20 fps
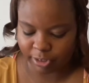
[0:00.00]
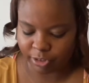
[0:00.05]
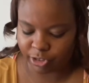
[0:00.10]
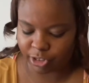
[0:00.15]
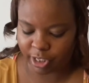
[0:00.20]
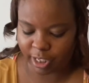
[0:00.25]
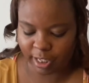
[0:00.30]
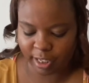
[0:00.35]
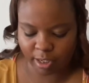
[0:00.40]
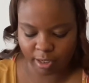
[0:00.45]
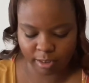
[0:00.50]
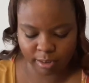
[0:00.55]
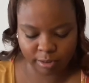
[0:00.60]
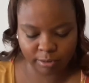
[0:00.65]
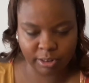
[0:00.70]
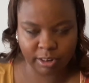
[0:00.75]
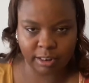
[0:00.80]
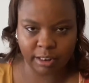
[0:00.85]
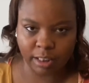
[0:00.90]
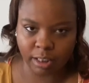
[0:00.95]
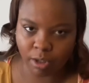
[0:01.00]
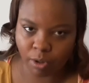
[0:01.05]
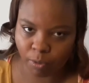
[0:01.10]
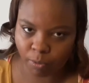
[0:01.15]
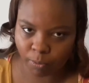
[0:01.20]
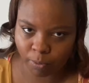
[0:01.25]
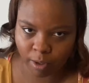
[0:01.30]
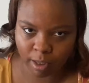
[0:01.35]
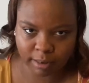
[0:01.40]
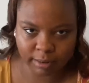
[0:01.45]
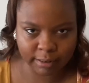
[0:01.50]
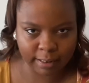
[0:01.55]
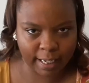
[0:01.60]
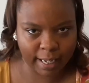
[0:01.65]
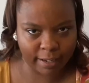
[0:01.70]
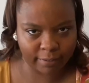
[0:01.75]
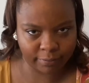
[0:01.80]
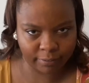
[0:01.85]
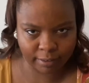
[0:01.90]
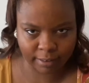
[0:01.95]
Jen still wants
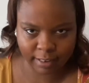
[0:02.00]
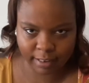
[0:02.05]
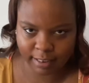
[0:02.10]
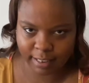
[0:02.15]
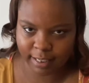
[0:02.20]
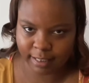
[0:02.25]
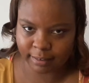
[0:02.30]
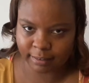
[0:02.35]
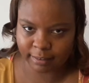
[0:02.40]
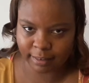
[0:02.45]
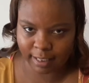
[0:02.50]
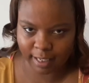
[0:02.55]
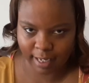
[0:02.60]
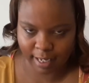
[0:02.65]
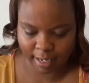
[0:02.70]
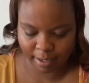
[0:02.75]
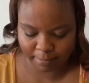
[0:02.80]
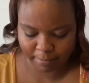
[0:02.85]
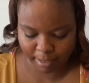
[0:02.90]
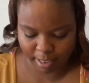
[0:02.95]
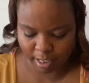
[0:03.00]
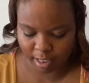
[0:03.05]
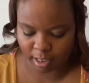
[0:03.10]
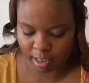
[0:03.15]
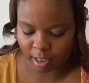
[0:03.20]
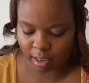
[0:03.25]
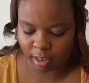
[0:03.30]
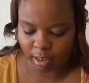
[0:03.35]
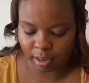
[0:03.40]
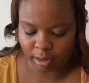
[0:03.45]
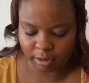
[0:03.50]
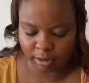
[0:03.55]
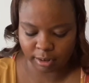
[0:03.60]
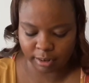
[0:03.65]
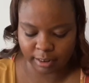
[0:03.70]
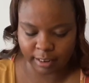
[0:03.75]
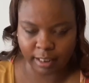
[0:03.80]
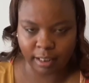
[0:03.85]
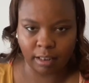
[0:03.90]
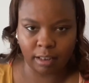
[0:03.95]
Evelyn and Tammy to
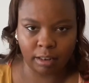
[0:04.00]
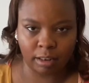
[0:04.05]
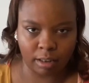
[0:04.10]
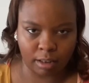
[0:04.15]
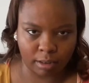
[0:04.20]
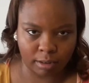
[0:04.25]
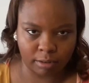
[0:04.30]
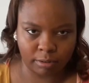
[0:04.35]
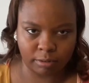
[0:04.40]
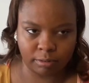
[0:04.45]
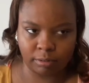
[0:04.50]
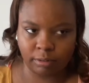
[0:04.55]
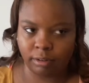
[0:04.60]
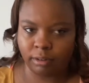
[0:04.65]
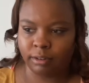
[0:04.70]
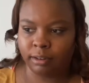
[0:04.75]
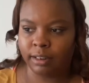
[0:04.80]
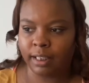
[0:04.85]
get along.